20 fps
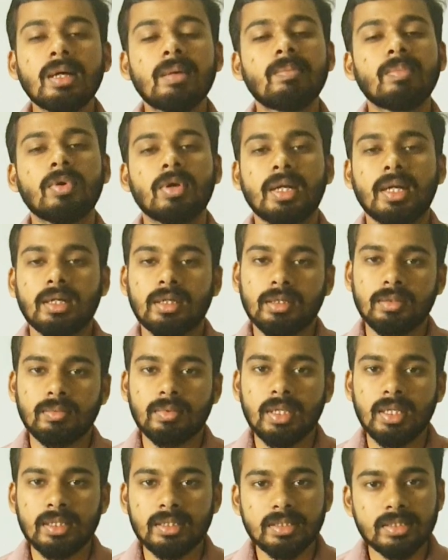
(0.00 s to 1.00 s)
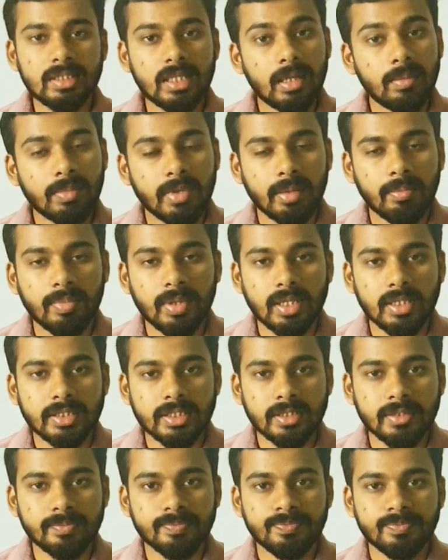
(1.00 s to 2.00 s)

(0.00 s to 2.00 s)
component at the same temperature.